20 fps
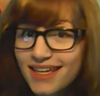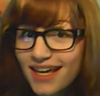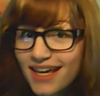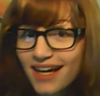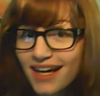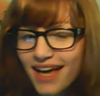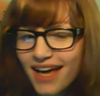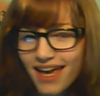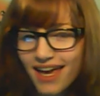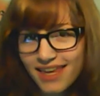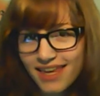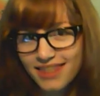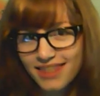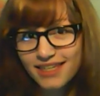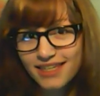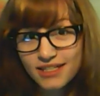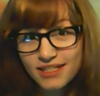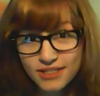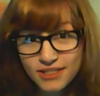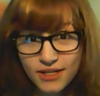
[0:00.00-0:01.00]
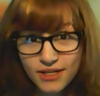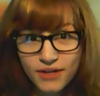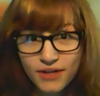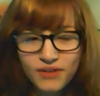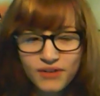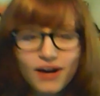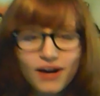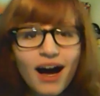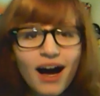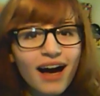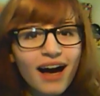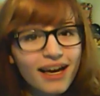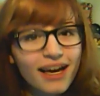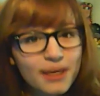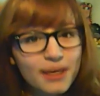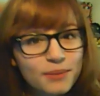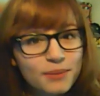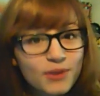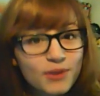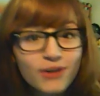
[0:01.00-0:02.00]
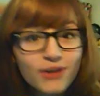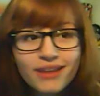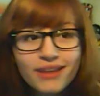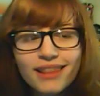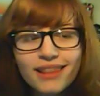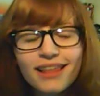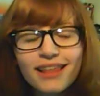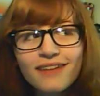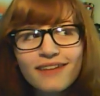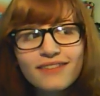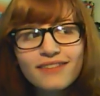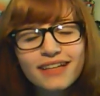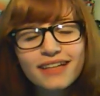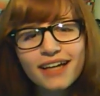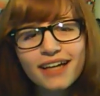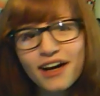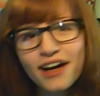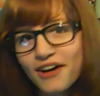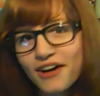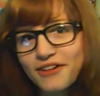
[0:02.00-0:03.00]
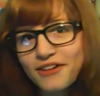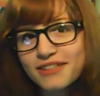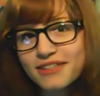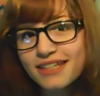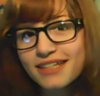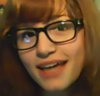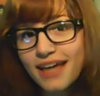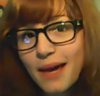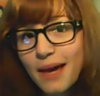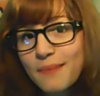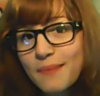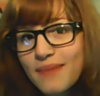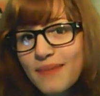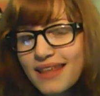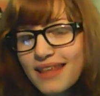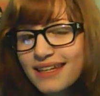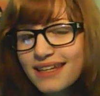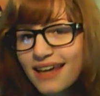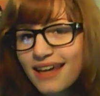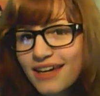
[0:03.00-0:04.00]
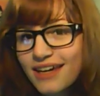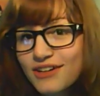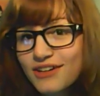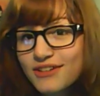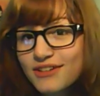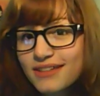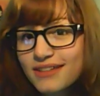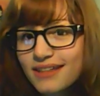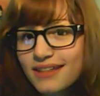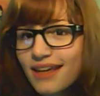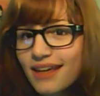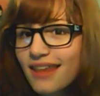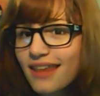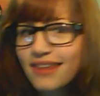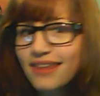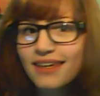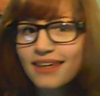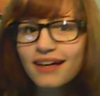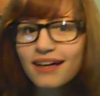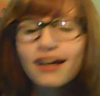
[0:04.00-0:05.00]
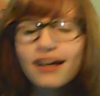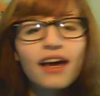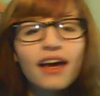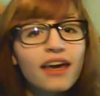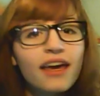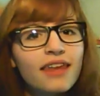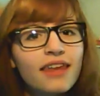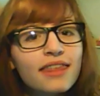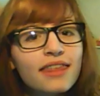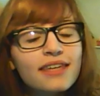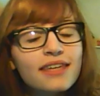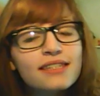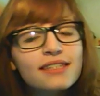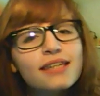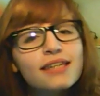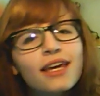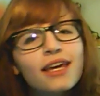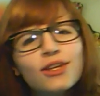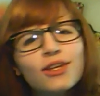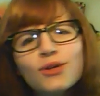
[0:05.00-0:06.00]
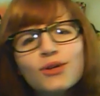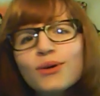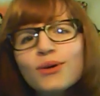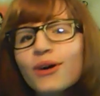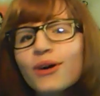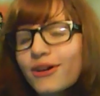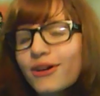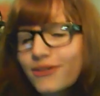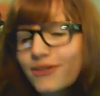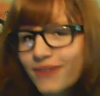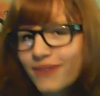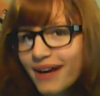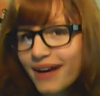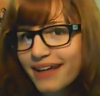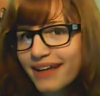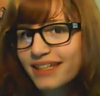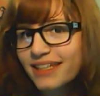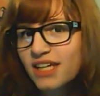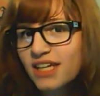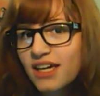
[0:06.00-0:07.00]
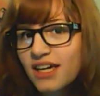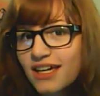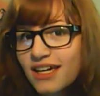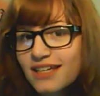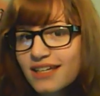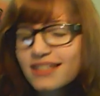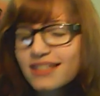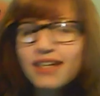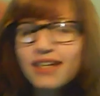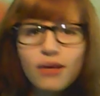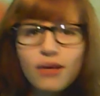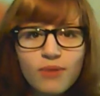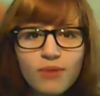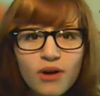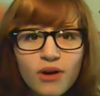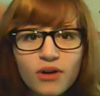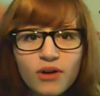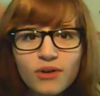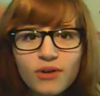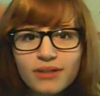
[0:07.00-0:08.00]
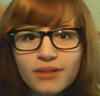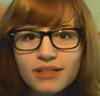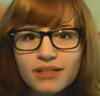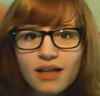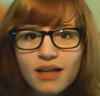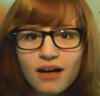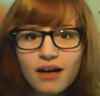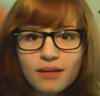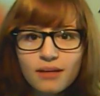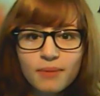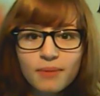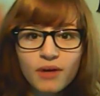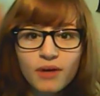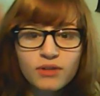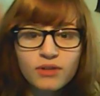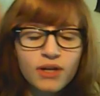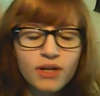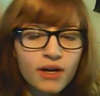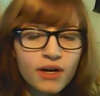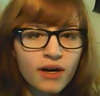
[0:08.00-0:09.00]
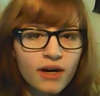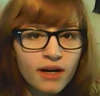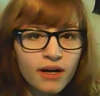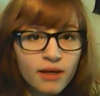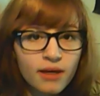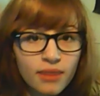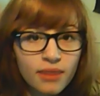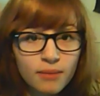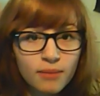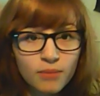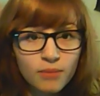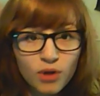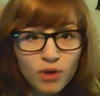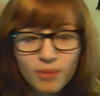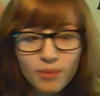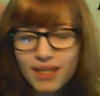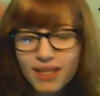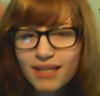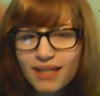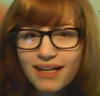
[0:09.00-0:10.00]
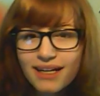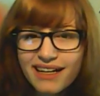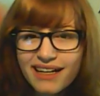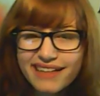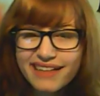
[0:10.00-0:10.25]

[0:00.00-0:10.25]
Young Atheist Show. I am your lovely host, Bethany Anderson, the Young Atheist, and you heard right. Today we are going to talk about the Mormon